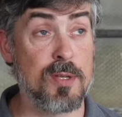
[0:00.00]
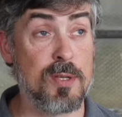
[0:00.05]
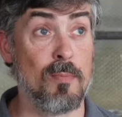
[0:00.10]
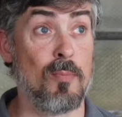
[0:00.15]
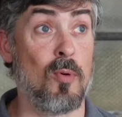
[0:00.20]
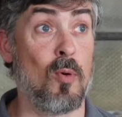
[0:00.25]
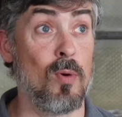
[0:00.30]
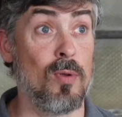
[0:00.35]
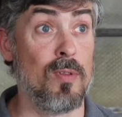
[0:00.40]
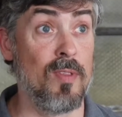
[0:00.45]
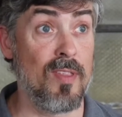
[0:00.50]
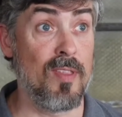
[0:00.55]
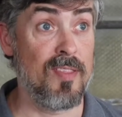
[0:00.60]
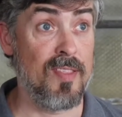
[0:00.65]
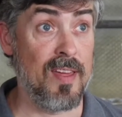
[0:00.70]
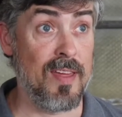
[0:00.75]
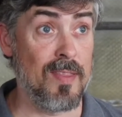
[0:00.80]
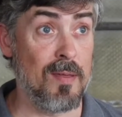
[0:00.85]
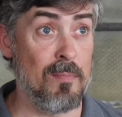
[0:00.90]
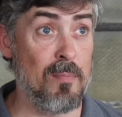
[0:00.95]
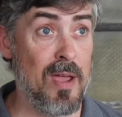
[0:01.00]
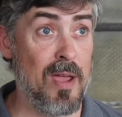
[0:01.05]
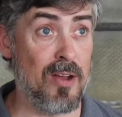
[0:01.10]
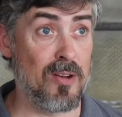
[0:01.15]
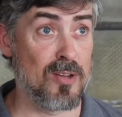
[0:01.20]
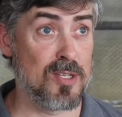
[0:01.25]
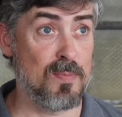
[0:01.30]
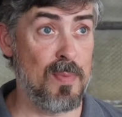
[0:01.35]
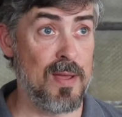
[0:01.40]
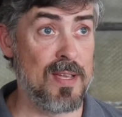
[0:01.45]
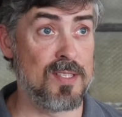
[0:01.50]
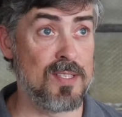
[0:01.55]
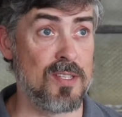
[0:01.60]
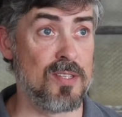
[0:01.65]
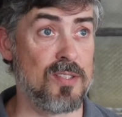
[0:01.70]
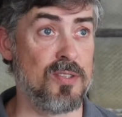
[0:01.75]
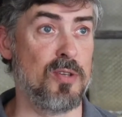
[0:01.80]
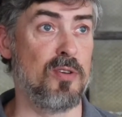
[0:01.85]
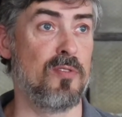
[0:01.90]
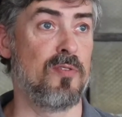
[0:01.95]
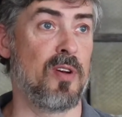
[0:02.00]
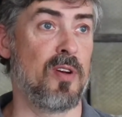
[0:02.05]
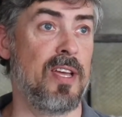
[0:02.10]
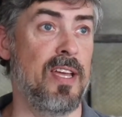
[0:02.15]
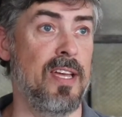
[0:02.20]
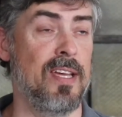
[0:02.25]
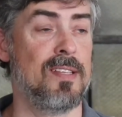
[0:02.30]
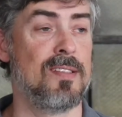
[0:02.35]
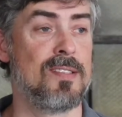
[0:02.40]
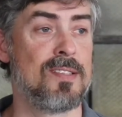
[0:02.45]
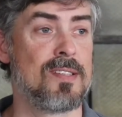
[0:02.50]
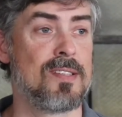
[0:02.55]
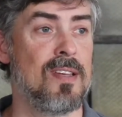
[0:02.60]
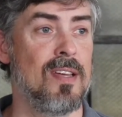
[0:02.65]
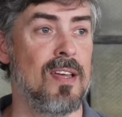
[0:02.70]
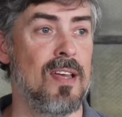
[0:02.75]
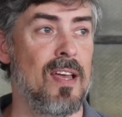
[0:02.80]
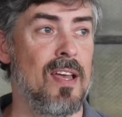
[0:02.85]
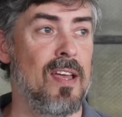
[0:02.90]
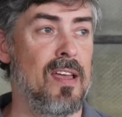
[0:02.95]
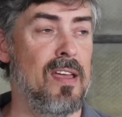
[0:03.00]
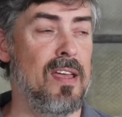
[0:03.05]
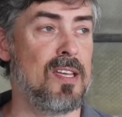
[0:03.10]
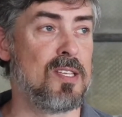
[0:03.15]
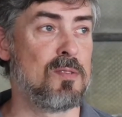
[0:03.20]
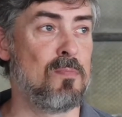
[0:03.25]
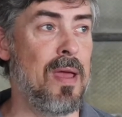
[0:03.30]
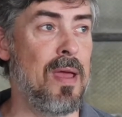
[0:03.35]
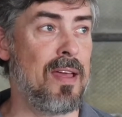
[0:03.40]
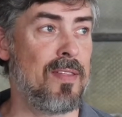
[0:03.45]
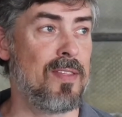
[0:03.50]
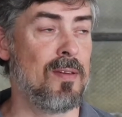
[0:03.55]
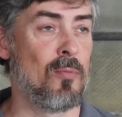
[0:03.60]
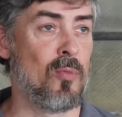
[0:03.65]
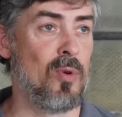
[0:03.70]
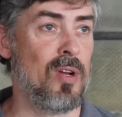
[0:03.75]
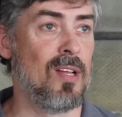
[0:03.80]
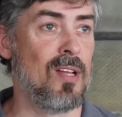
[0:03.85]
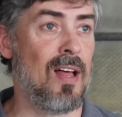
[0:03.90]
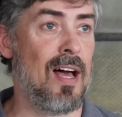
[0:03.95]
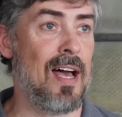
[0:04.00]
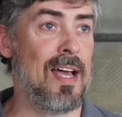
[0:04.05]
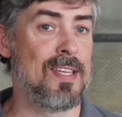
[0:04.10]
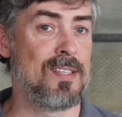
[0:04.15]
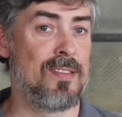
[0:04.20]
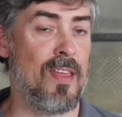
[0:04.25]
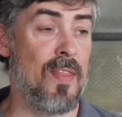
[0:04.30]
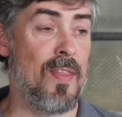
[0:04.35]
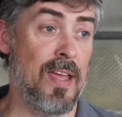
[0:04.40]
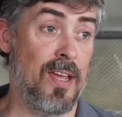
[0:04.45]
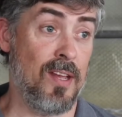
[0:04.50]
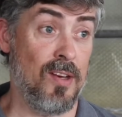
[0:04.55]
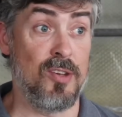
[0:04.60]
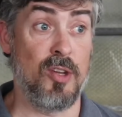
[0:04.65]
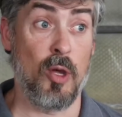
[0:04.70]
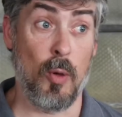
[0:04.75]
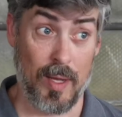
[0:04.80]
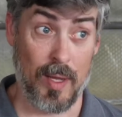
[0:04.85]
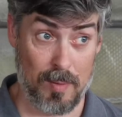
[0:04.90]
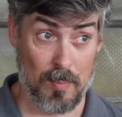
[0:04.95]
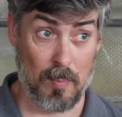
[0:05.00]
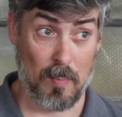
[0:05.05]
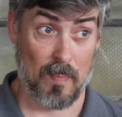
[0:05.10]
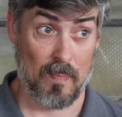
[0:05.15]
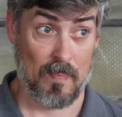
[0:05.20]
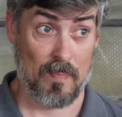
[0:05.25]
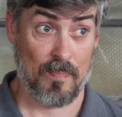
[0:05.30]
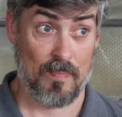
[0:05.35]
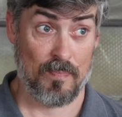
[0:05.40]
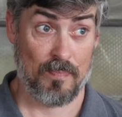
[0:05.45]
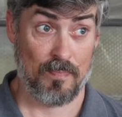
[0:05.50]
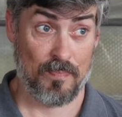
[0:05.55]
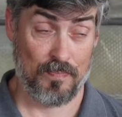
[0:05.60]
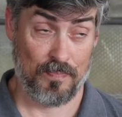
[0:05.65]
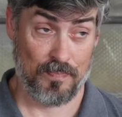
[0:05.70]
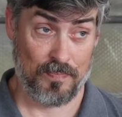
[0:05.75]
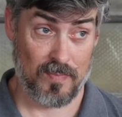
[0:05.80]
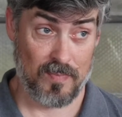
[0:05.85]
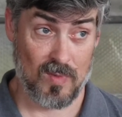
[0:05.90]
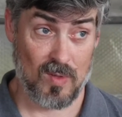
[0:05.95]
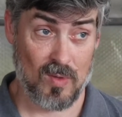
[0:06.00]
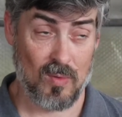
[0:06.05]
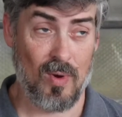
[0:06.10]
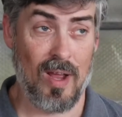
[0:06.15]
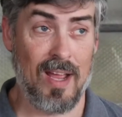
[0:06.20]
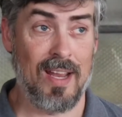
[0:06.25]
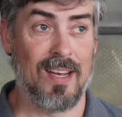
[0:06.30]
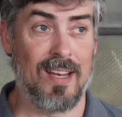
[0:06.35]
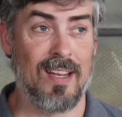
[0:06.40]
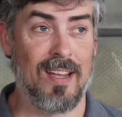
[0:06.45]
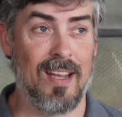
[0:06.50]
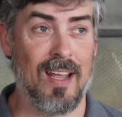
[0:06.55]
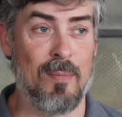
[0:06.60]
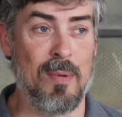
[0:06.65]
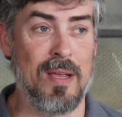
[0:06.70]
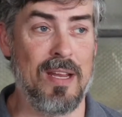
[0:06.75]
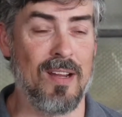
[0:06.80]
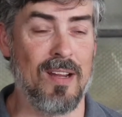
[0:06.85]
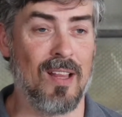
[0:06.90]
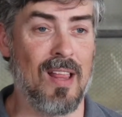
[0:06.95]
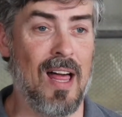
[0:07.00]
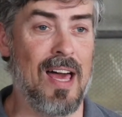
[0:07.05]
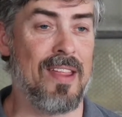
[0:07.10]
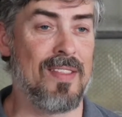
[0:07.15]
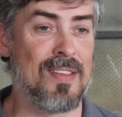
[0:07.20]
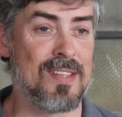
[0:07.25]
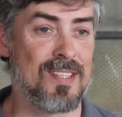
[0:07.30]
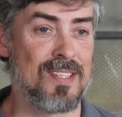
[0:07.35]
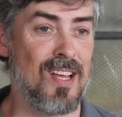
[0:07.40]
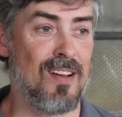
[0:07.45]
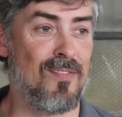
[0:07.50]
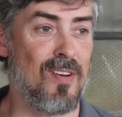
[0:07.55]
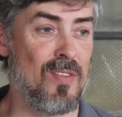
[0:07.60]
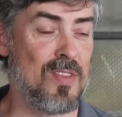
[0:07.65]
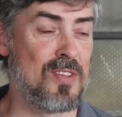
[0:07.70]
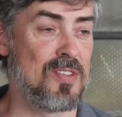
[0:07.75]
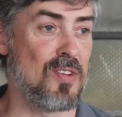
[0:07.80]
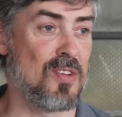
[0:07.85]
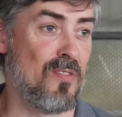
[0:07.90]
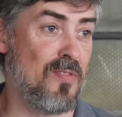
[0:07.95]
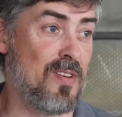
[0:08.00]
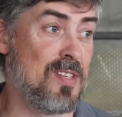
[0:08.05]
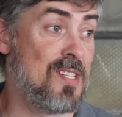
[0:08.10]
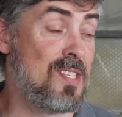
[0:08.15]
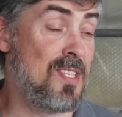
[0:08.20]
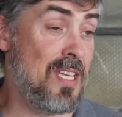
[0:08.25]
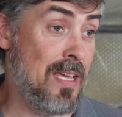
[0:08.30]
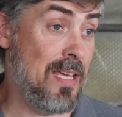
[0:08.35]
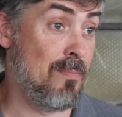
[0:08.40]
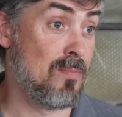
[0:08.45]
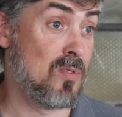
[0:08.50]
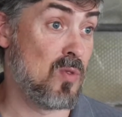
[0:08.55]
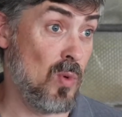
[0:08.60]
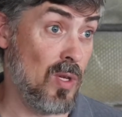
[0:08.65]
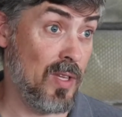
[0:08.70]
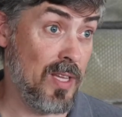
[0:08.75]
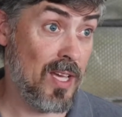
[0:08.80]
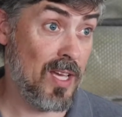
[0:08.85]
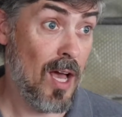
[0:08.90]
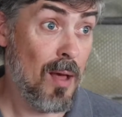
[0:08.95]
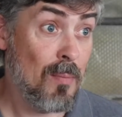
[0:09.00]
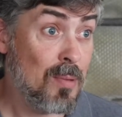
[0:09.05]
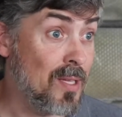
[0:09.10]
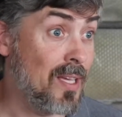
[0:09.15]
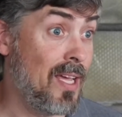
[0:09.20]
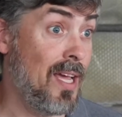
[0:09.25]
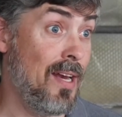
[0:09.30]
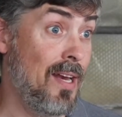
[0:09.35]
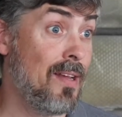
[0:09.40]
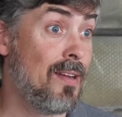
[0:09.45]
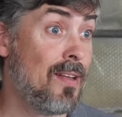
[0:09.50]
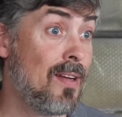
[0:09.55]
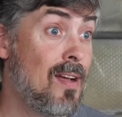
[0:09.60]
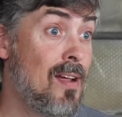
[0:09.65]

important thing that makerspaces do for kids is make them realize that they can do it, right? I mean, a lot of this stuff on the surface seems really complicated,